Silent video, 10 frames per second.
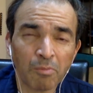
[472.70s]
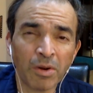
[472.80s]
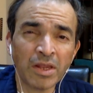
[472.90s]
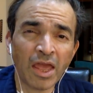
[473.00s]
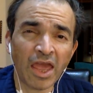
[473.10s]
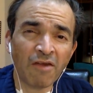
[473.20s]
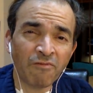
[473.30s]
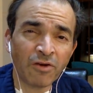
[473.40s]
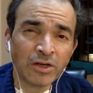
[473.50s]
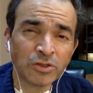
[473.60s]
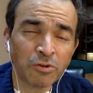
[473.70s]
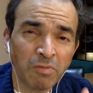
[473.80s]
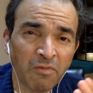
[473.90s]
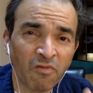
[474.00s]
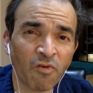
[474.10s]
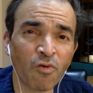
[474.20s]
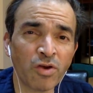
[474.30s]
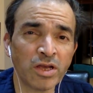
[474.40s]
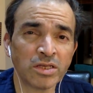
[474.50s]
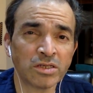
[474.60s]
But the effort should be
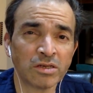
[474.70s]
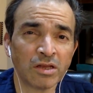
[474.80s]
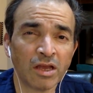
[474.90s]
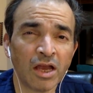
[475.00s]
focused